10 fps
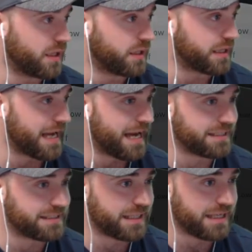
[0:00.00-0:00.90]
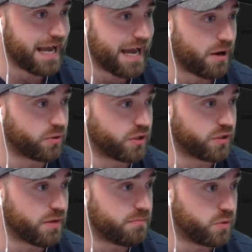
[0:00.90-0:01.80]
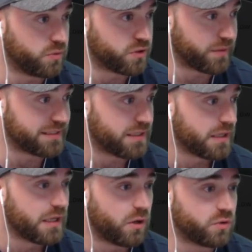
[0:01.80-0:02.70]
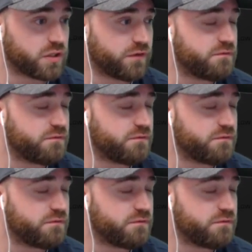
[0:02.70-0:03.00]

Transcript: look and see how good Amuzu is. Also, if